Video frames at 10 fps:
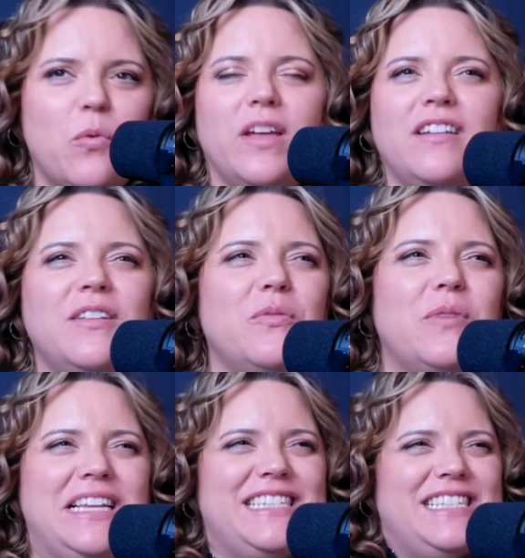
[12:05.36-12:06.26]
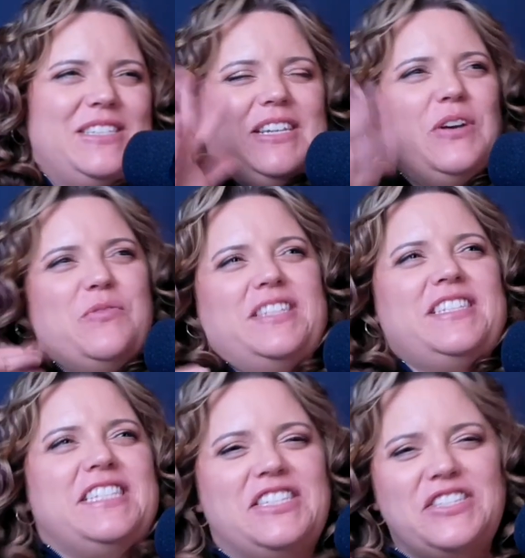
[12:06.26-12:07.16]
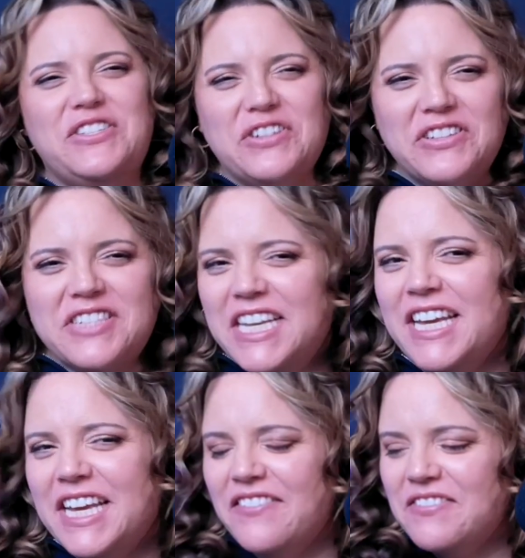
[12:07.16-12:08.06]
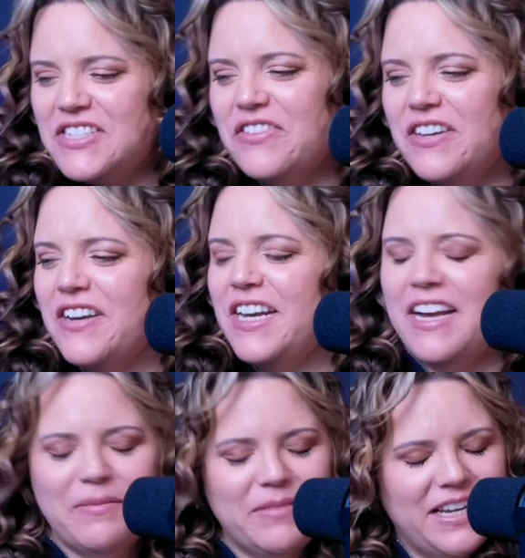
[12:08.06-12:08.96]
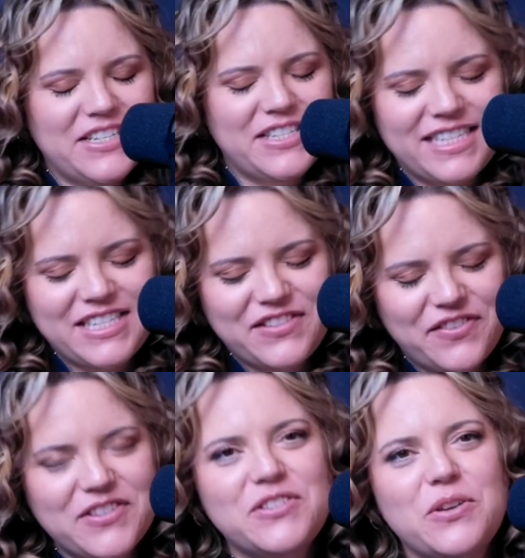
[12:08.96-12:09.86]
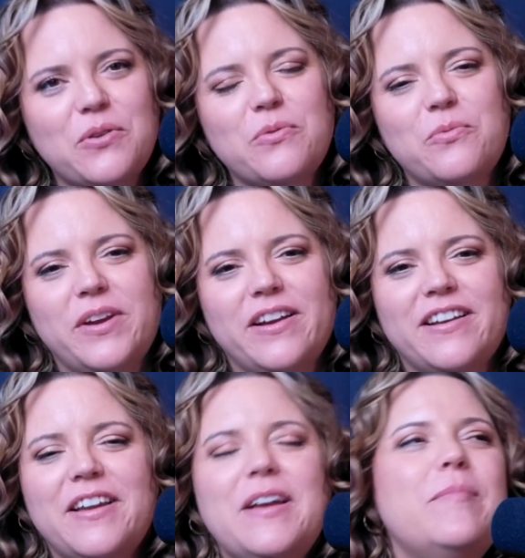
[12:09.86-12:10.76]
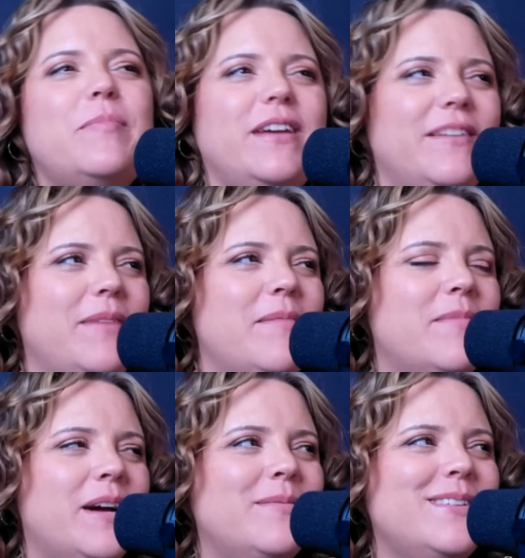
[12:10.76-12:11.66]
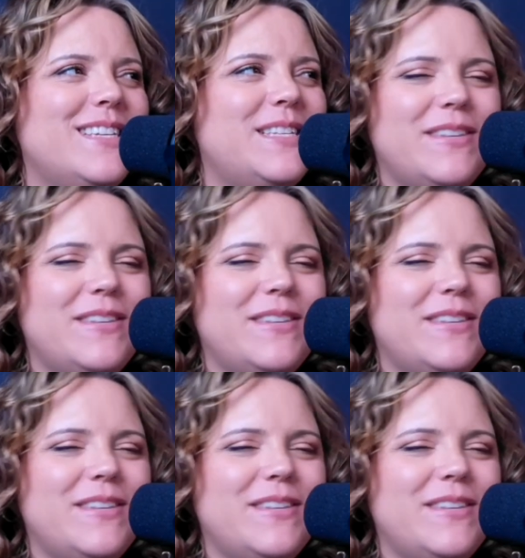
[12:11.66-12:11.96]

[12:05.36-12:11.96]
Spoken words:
will. What is all this adulting I'm doing right now? It just feels so weird. But my mom was just